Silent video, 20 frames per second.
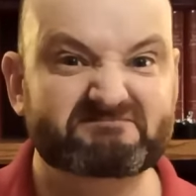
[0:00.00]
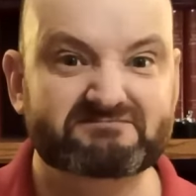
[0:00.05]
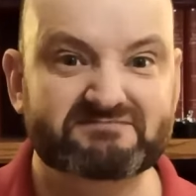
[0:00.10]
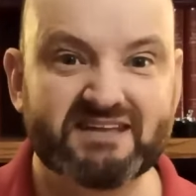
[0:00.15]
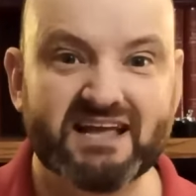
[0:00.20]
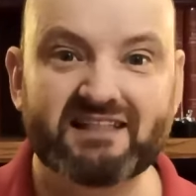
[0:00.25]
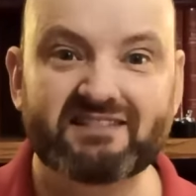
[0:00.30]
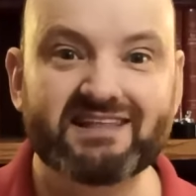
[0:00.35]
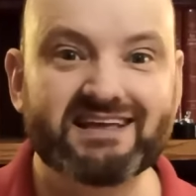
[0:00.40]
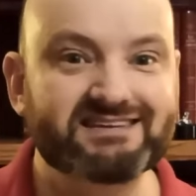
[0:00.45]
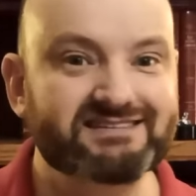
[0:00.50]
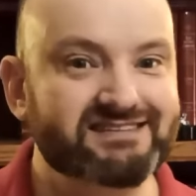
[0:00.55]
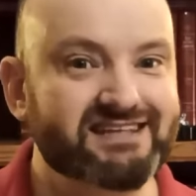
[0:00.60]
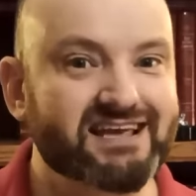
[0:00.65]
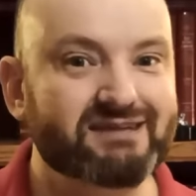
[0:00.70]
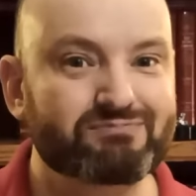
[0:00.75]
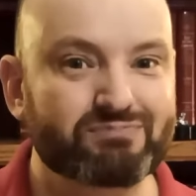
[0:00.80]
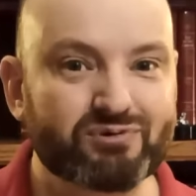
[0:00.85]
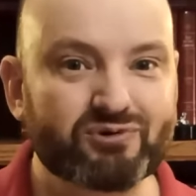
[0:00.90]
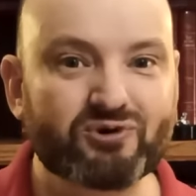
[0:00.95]
unless they
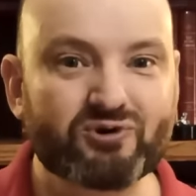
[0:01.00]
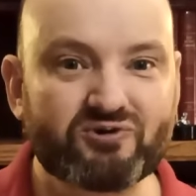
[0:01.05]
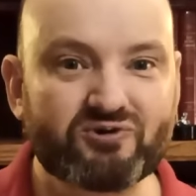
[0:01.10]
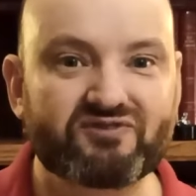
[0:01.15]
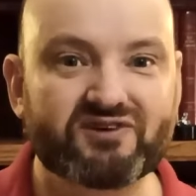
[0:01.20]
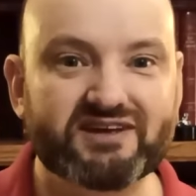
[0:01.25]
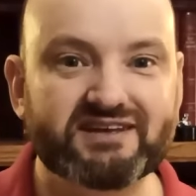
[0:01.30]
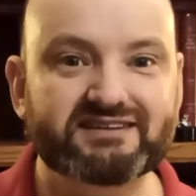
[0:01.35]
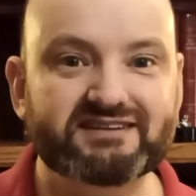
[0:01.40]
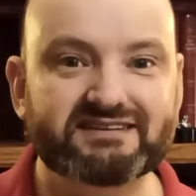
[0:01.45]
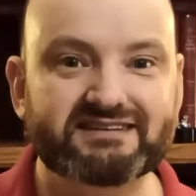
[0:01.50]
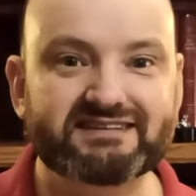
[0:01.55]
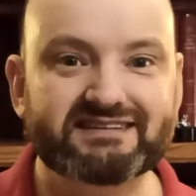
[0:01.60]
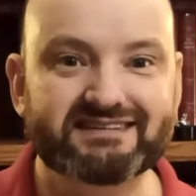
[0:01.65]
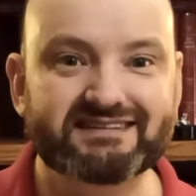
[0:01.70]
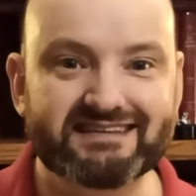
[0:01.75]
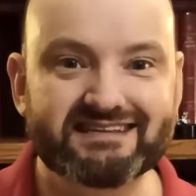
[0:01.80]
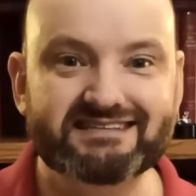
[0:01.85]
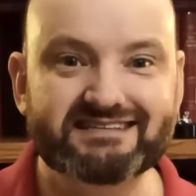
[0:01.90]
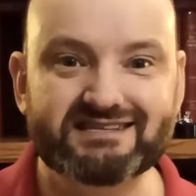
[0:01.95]
prove it,
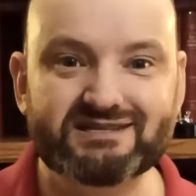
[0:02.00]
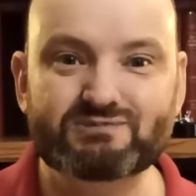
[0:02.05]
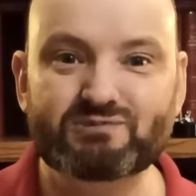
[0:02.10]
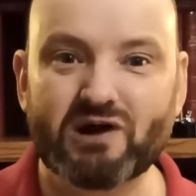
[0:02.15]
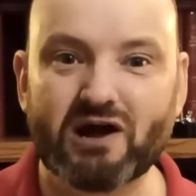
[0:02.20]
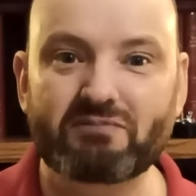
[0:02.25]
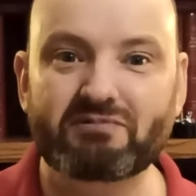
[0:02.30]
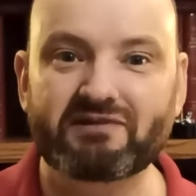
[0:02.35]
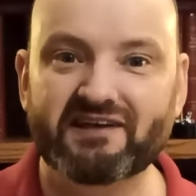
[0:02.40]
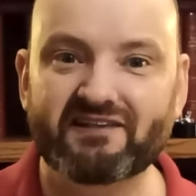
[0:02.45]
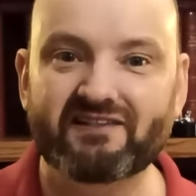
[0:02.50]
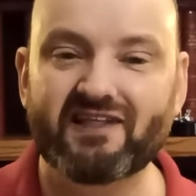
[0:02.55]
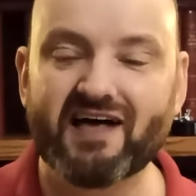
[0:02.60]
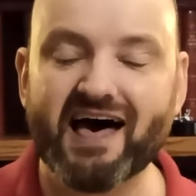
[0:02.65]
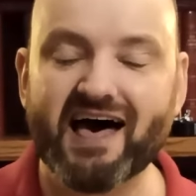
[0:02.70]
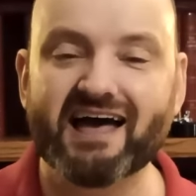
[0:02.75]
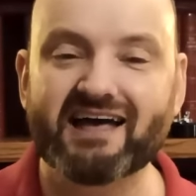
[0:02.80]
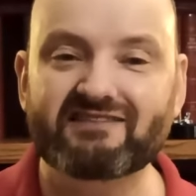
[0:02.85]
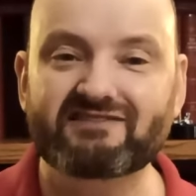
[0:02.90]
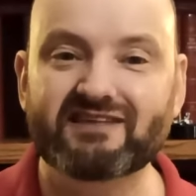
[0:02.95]
this is probably a
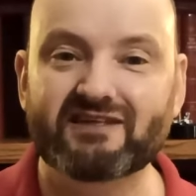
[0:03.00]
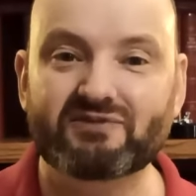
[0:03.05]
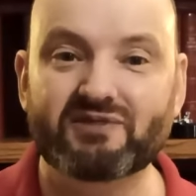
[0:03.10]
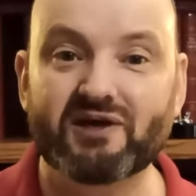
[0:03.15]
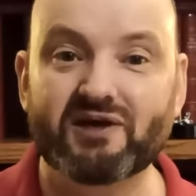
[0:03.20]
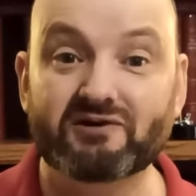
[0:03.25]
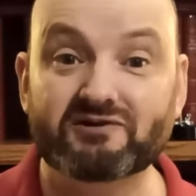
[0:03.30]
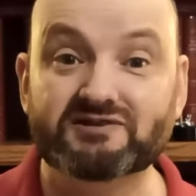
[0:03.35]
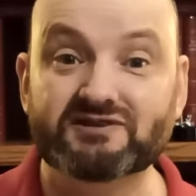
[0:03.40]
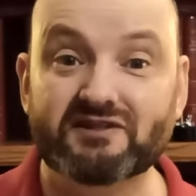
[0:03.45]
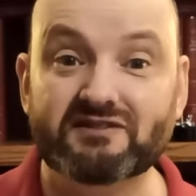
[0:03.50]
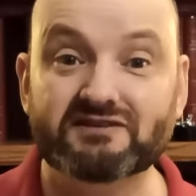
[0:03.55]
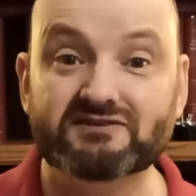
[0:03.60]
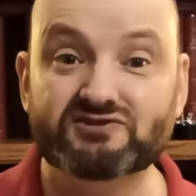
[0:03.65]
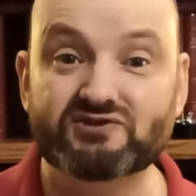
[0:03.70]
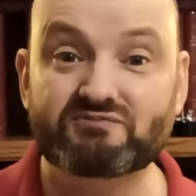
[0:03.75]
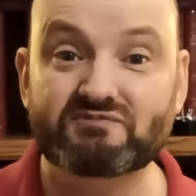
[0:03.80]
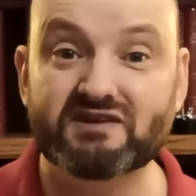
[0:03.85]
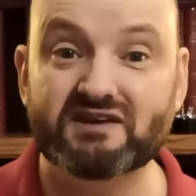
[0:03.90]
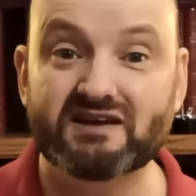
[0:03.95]
lie that they are telling
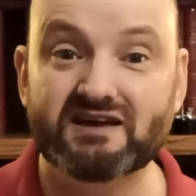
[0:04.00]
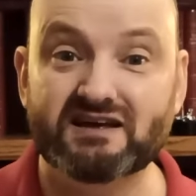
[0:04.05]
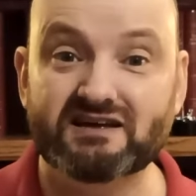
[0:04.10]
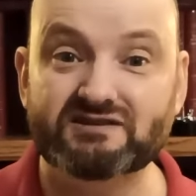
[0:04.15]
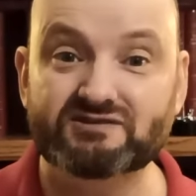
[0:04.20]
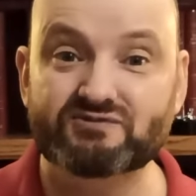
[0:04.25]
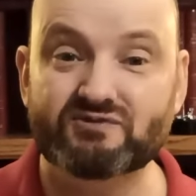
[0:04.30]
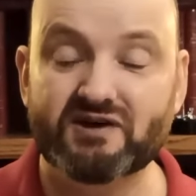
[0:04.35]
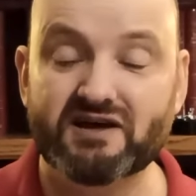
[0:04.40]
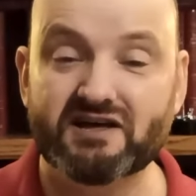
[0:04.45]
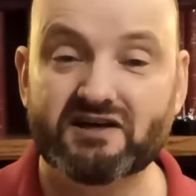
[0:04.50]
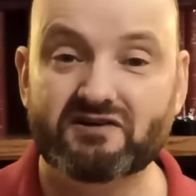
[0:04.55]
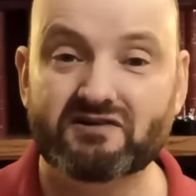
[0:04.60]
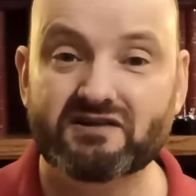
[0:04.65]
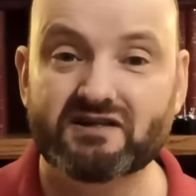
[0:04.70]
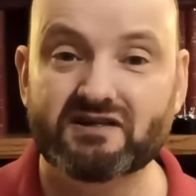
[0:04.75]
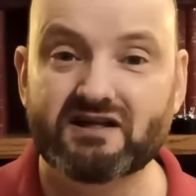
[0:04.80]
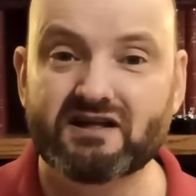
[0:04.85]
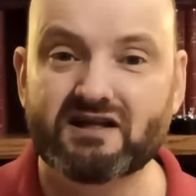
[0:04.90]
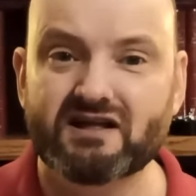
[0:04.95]
to me as well.
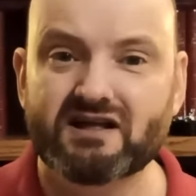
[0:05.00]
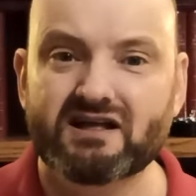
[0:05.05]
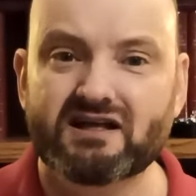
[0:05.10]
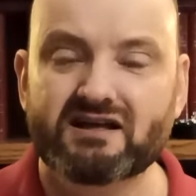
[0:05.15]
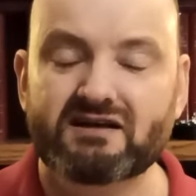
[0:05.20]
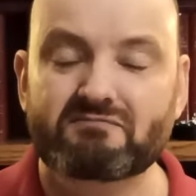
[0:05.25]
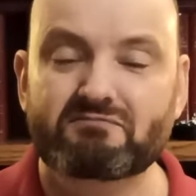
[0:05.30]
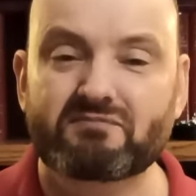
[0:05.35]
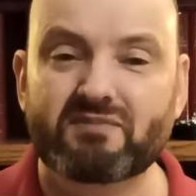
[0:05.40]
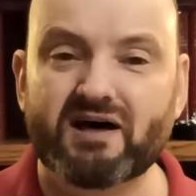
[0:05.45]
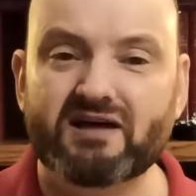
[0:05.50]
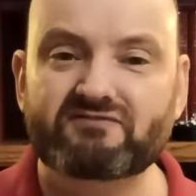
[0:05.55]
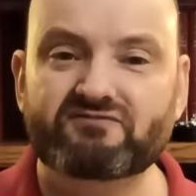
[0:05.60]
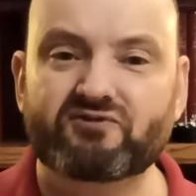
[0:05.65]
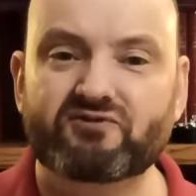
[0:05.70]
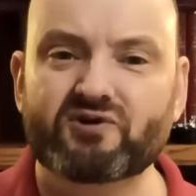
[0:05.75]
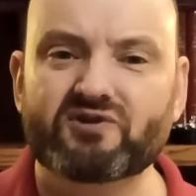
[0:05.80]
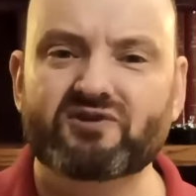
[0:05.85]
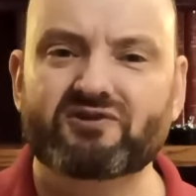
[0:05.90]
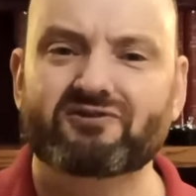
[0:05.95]
But
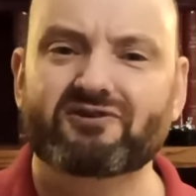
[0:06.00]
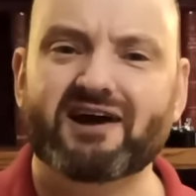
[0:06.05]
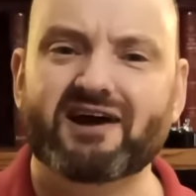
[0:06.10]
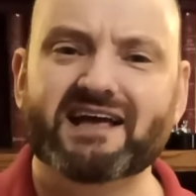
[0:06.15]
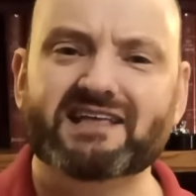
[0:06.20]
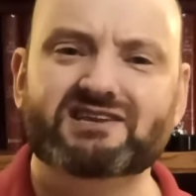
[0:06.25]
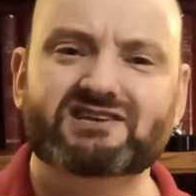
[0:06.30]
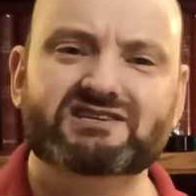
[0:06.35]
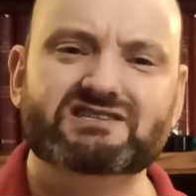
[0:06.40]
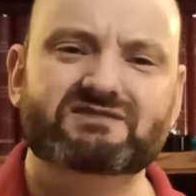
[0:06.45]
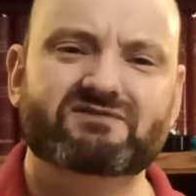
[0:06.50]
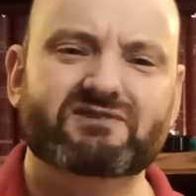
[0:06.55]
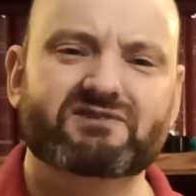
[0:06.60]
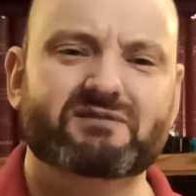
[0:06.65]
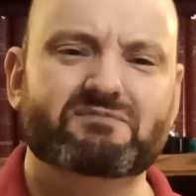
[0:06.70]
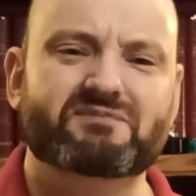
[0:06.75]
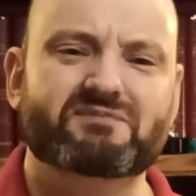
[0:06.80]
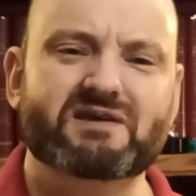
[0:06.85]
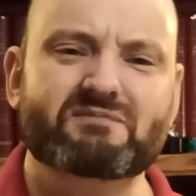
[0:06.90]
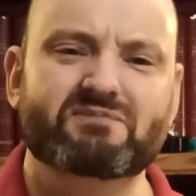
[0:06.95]
for the righteous, for the
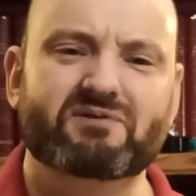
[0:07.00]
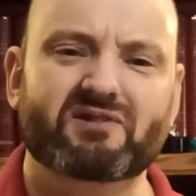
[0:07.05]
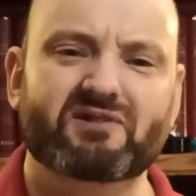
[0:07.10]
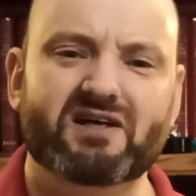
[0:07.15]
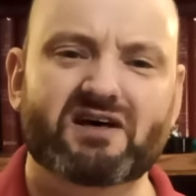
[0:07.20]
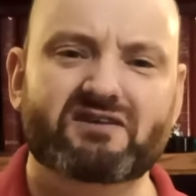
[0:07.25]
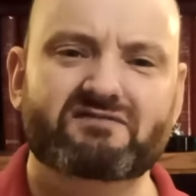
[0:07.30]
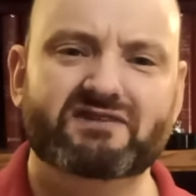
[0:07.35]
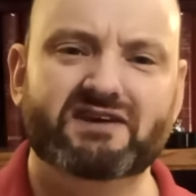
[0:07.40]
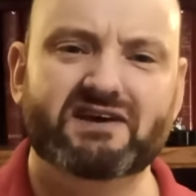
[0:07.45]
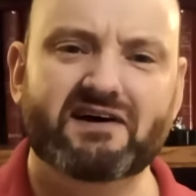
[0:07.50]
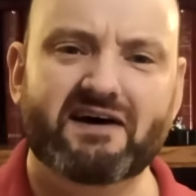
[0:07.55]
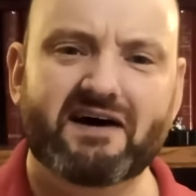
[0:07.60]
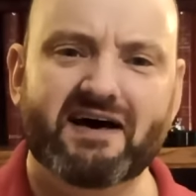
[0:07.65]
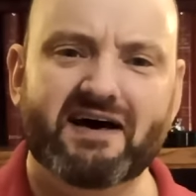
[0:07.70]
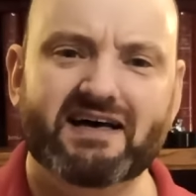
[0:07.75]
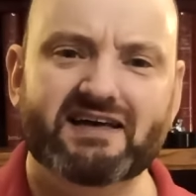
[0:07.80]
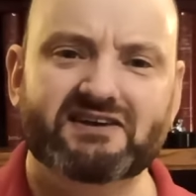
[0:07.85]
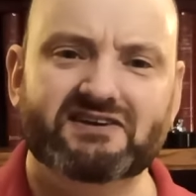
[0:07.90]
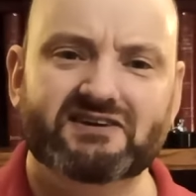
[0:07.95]
people of
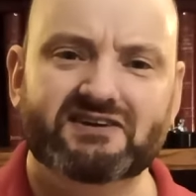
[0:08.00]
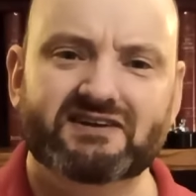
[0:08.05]
God,